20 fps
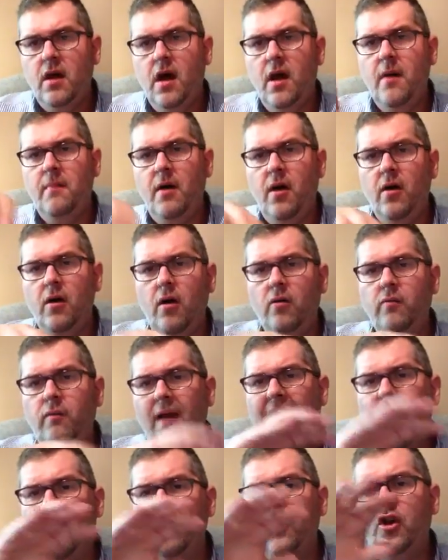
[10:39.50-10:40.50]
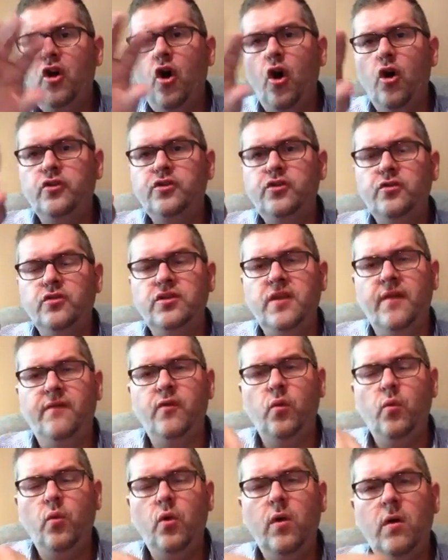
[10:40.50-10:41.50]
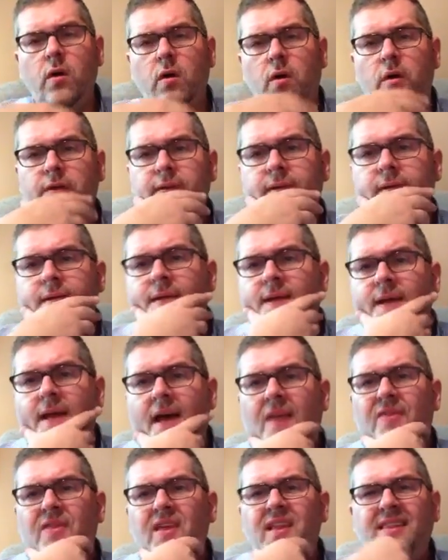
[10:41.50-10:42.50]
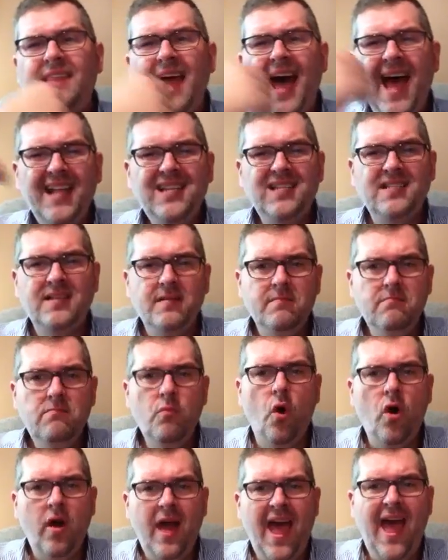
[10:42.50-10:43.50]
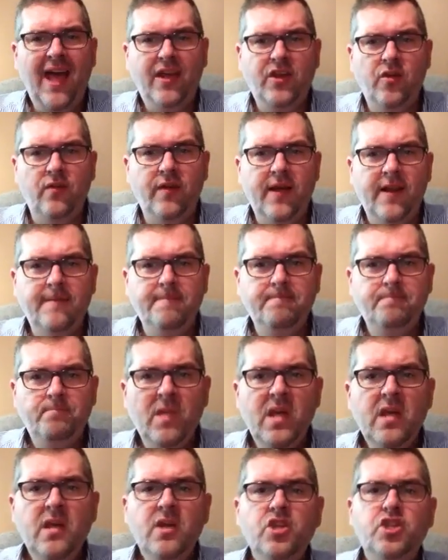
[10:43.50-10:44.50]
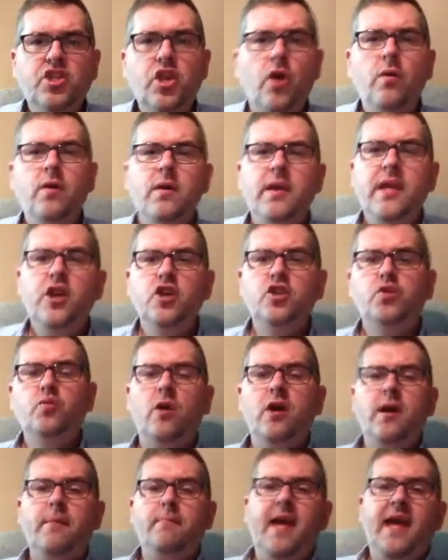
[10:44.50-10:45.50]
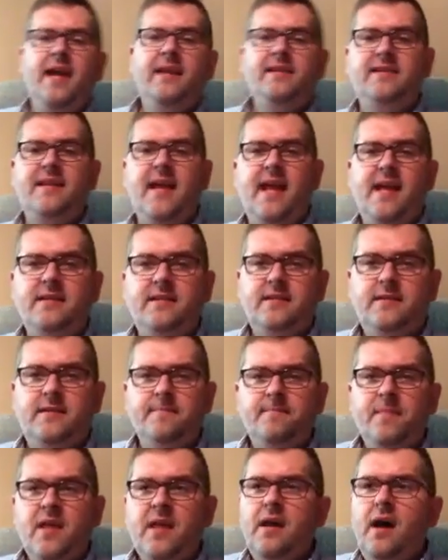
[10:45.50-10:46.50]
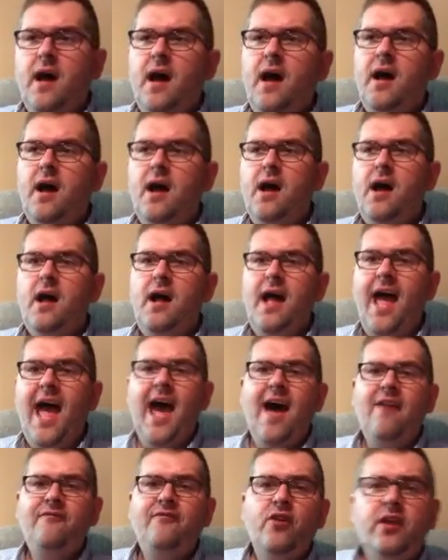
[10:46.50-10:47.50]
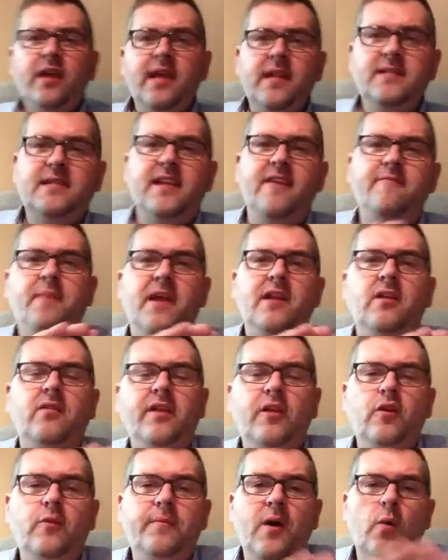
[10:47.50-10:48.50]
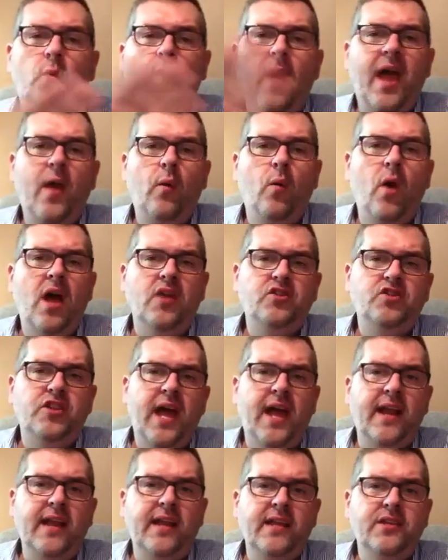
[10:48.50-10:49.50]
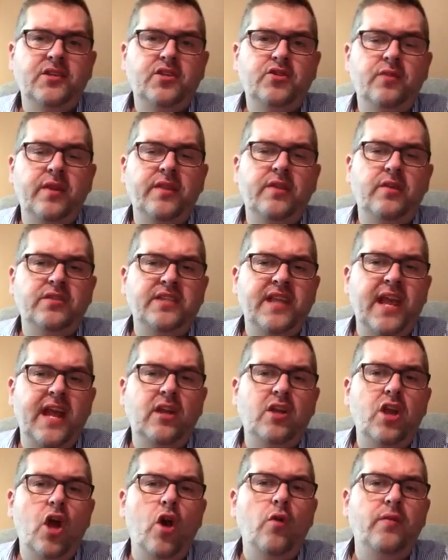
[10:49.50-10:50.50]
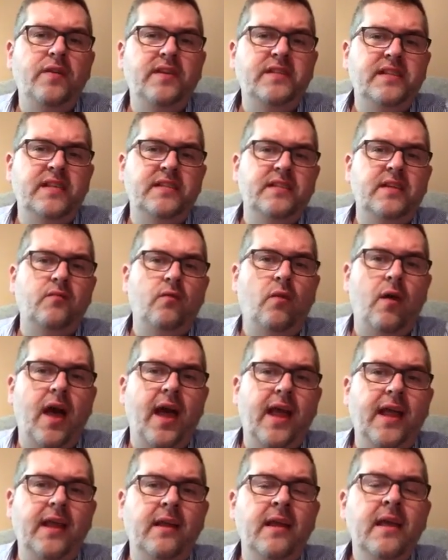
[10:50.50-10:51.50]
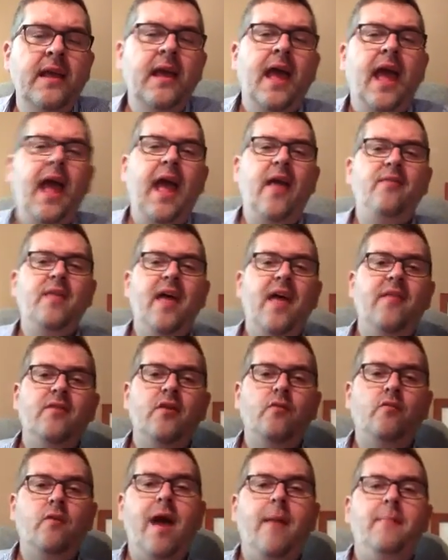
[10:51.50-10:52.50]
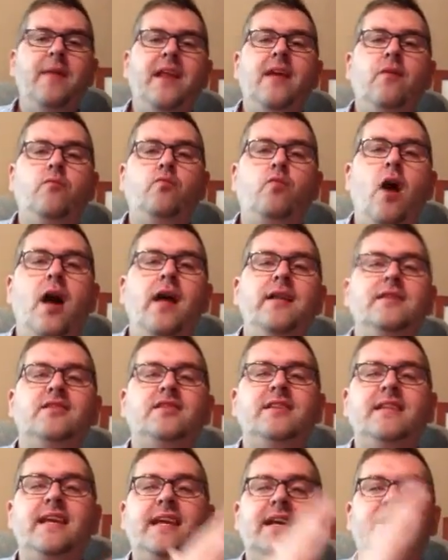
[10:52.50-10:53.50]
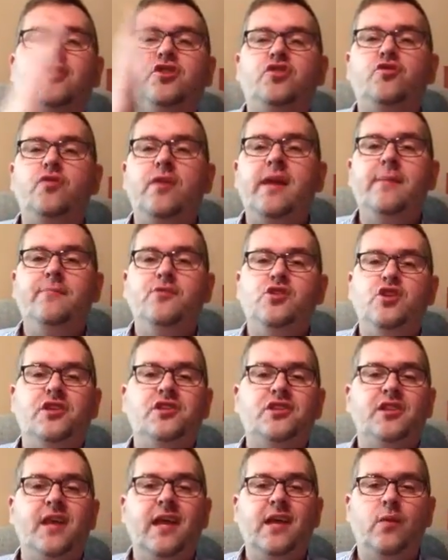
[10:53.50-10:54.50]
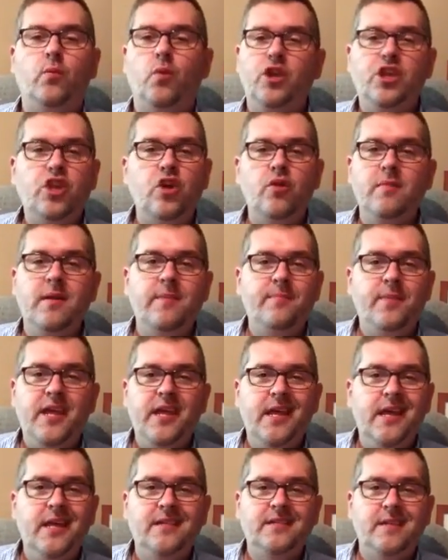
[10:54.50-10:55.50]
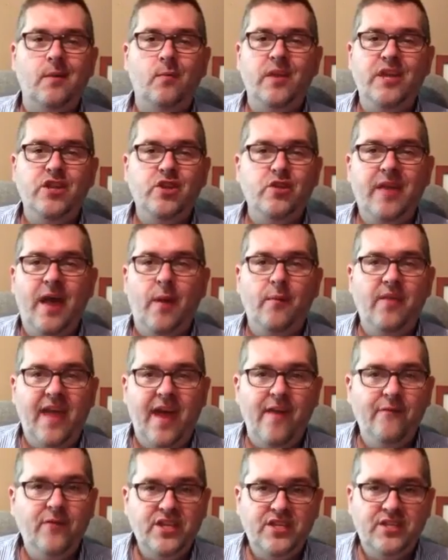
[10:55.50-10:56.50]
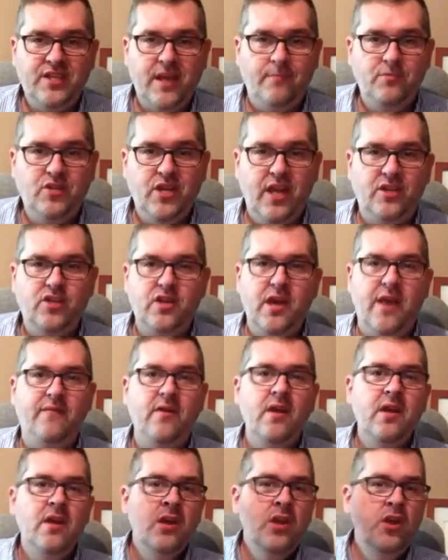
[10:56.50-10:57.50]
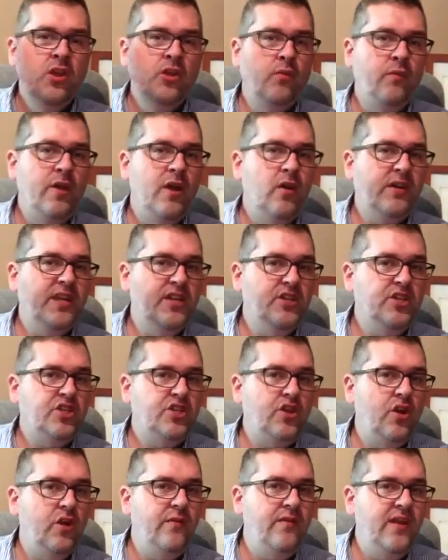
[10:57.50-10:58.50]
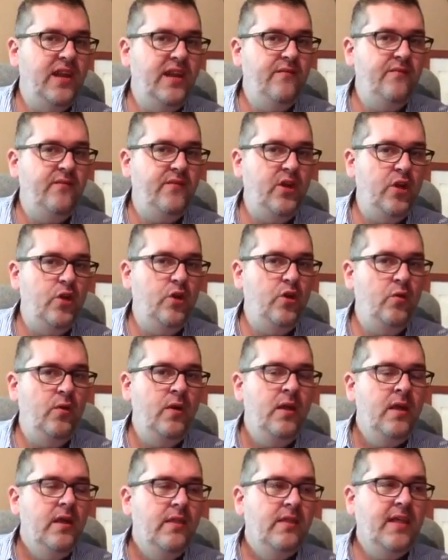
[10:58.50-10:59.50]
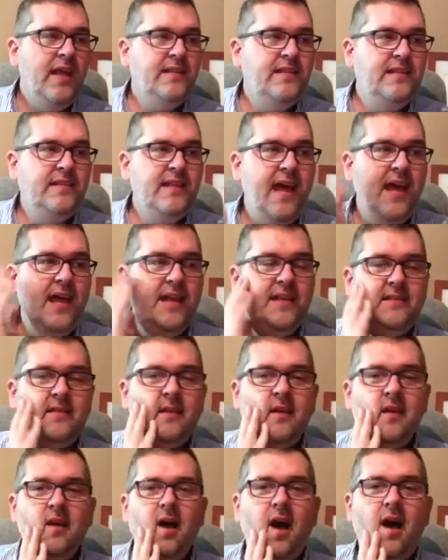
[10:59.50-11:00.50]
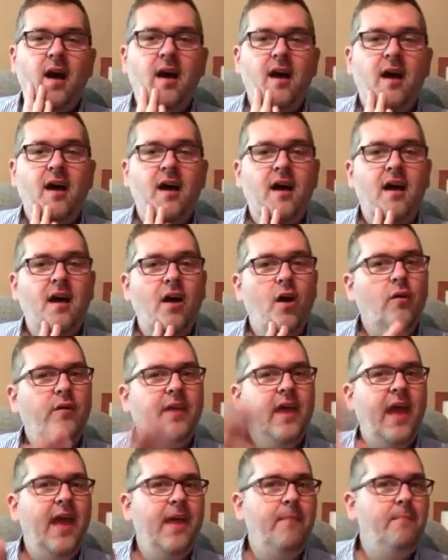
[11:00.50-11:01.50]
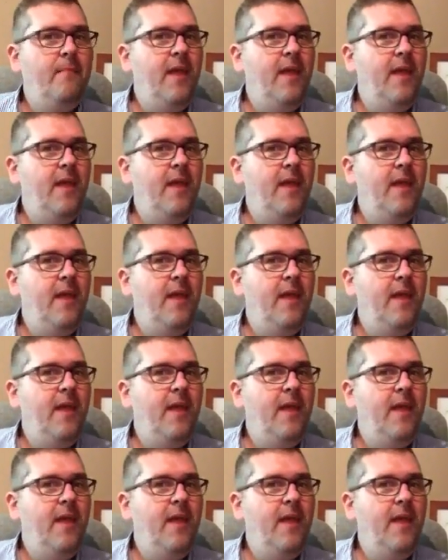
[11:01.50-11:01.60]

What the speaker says: around the cultures of the world. I think that's more accurate. So here's where it makes sense. Africans have been a little bit whitewashed out of history. They're saying, no, this isn't right. And then the remedy runs the extreme, just like we're human beings, and we do that with every subject. You have the real conservative view that says, okay,